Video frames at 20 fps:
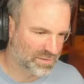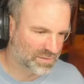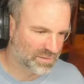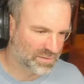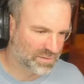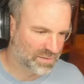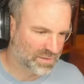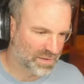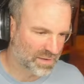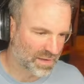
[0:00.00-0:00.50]

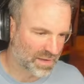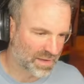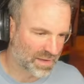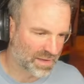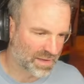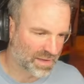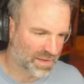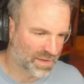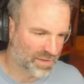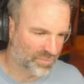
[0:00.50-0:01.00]

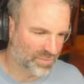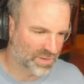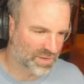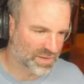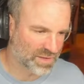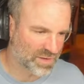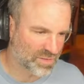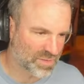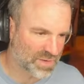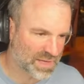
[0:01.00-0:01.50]
I'm going
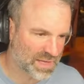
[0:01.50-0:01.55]
to go in